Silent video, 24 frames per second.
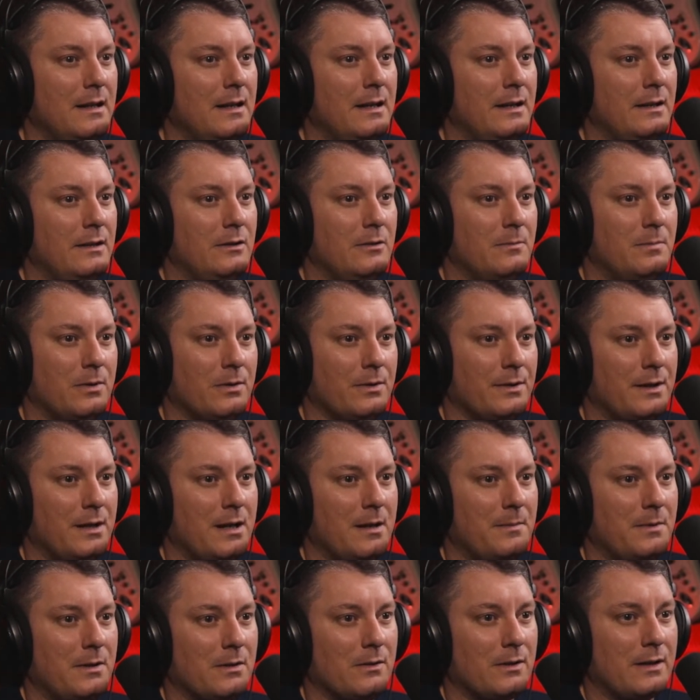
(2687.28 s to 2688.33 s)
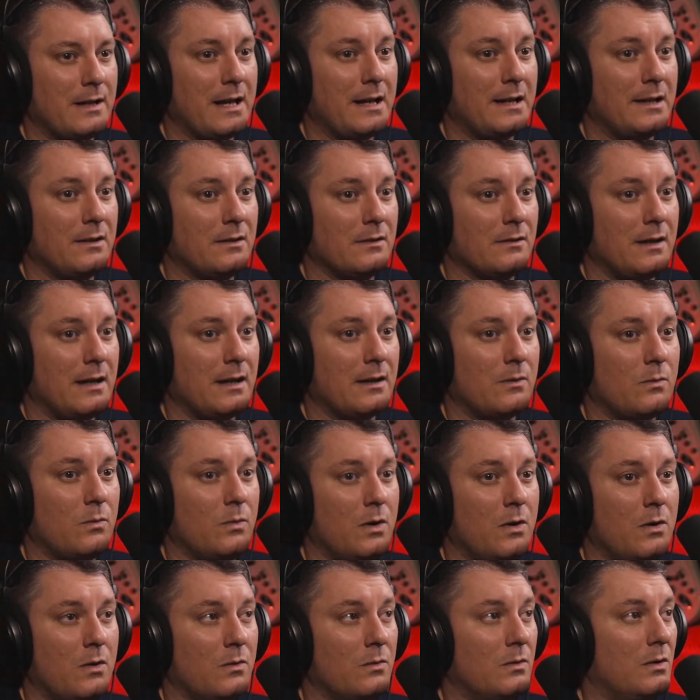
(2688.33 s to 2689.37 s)
You pull it up, you look at it, you're like,
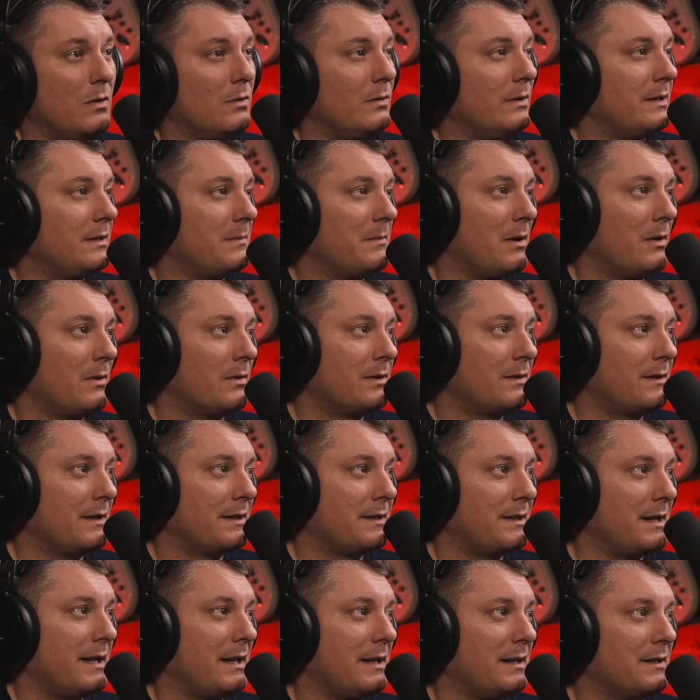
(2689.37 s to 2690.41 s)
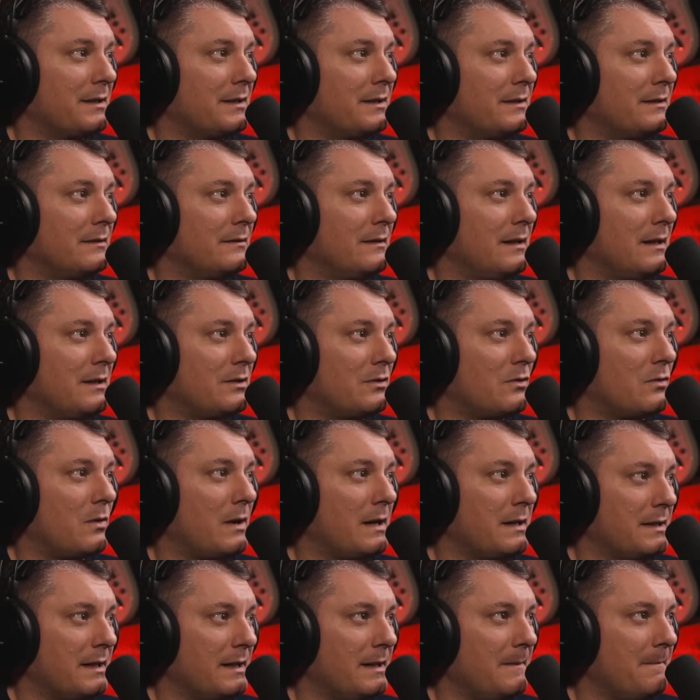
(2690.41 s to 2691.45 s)
whoa, holy smokes, this thing is
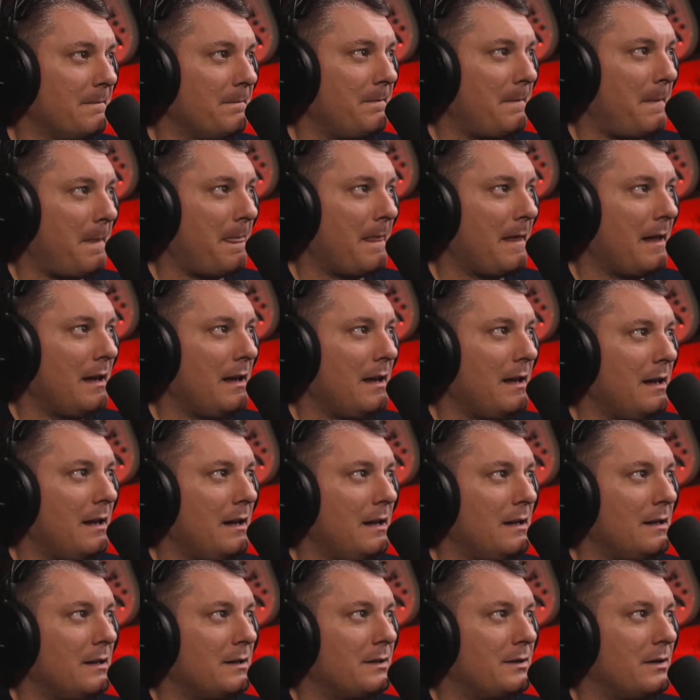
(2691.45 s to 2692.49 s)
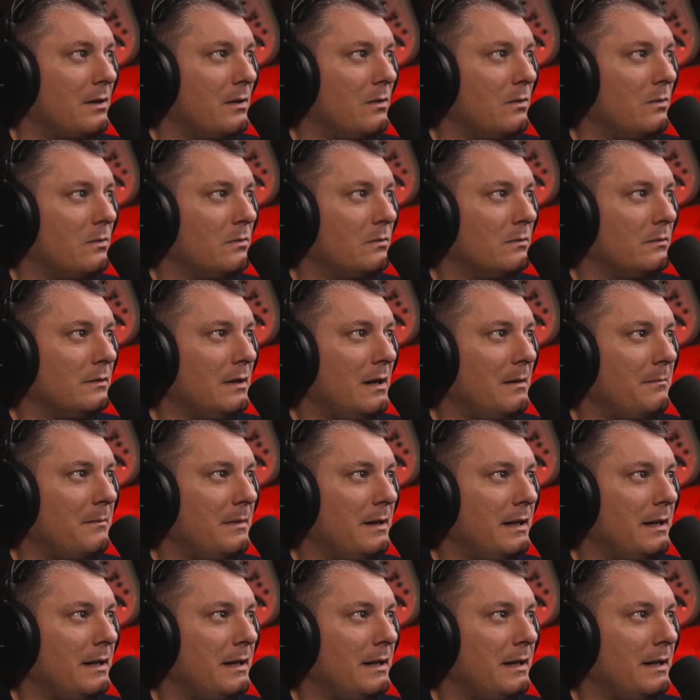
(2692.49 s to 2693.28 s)
crazy. So let's